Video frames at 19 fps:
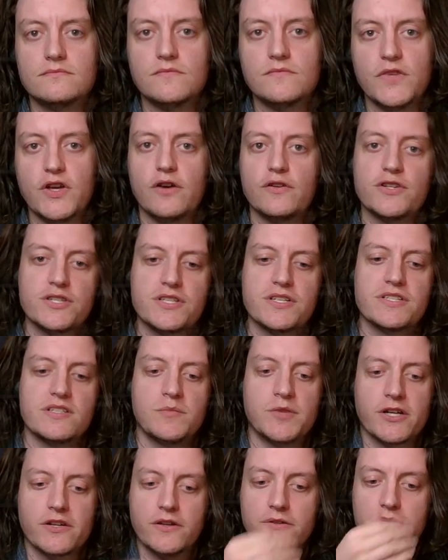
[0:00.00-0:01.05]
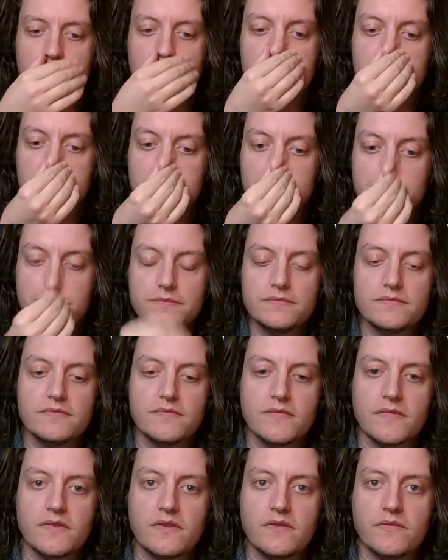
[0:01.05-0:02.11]
No, just a cell block guard.
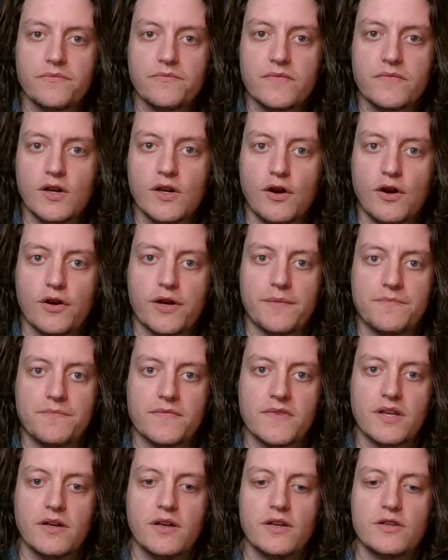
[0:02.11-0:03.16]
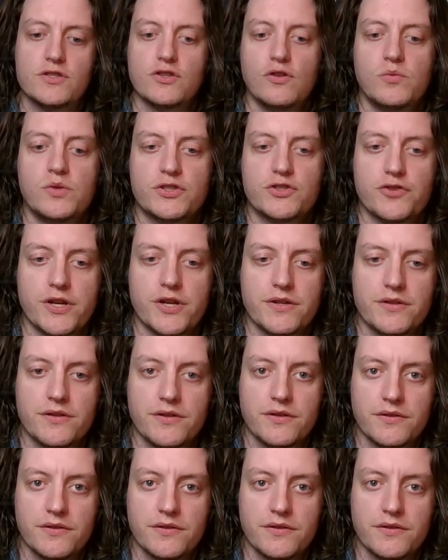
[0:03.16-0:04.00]
Okay, so we'll trade.